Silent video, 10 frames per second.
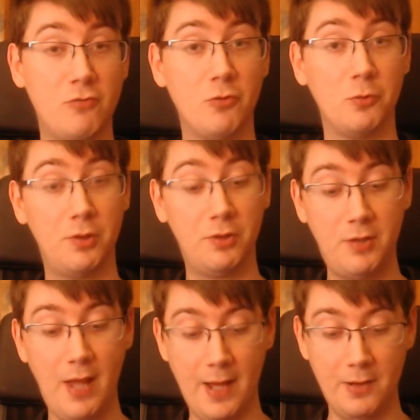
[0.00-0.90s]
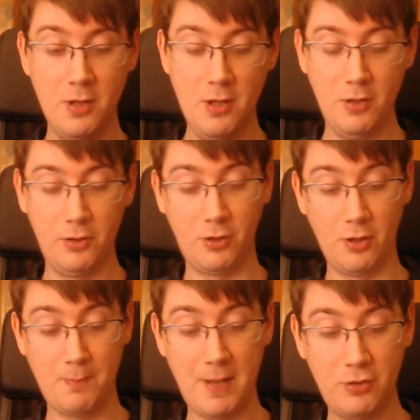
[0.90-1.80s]
instead. So the
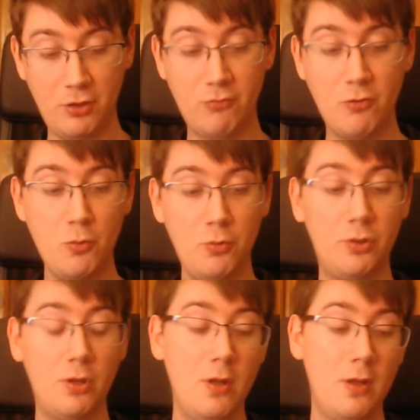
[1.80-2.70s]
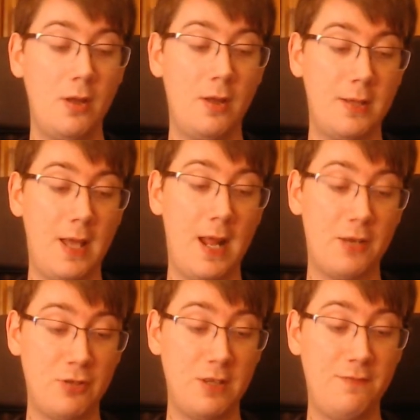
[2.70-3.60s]
basic rules can actually
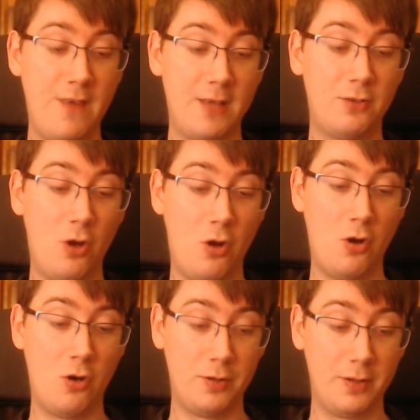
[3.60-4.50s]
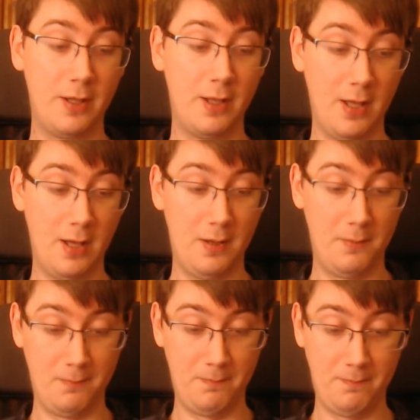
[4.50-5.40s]
fit on
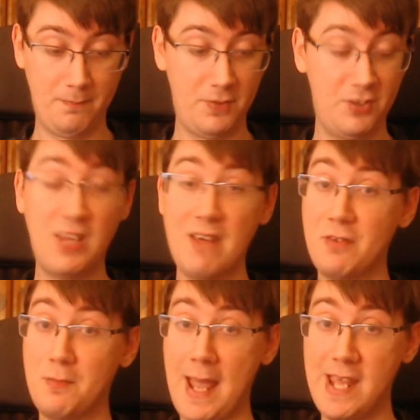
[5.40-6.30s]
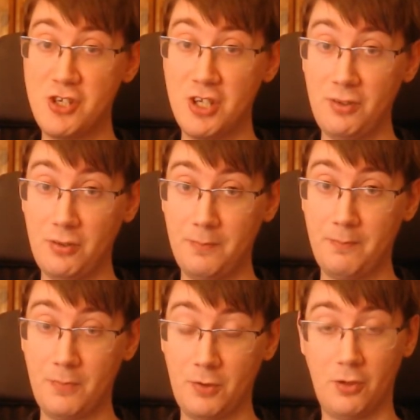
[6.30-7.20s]
7 pages,
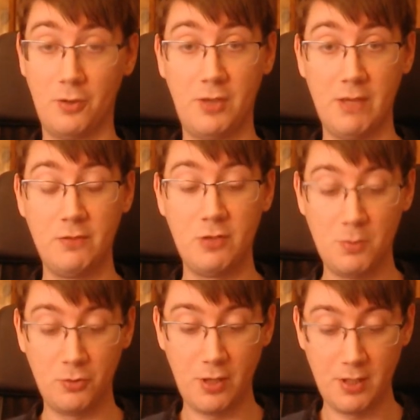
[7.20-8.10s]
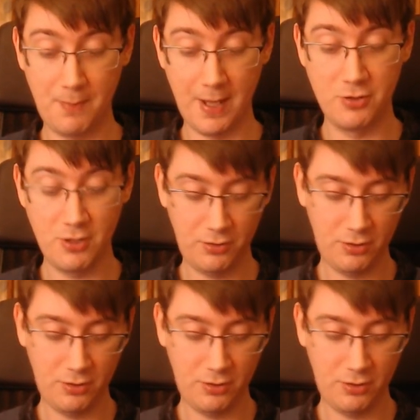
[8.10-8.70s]
so 7 double-sided pages.